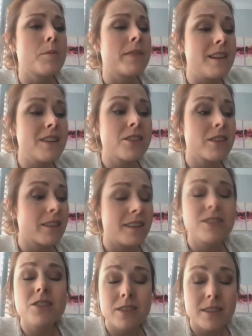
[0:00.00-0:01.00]
These
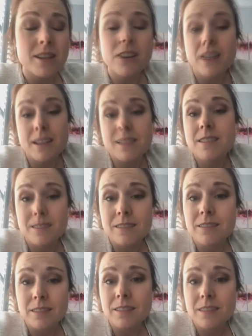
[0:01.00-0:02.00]
are serious
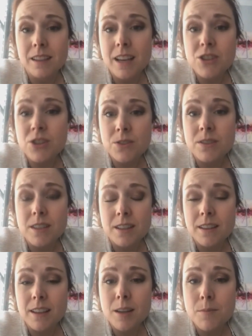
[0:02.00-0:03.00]
issues to
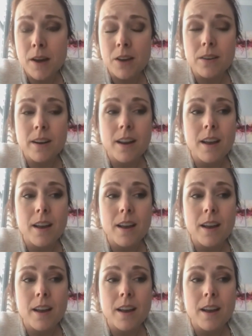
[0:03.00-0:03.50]
think about,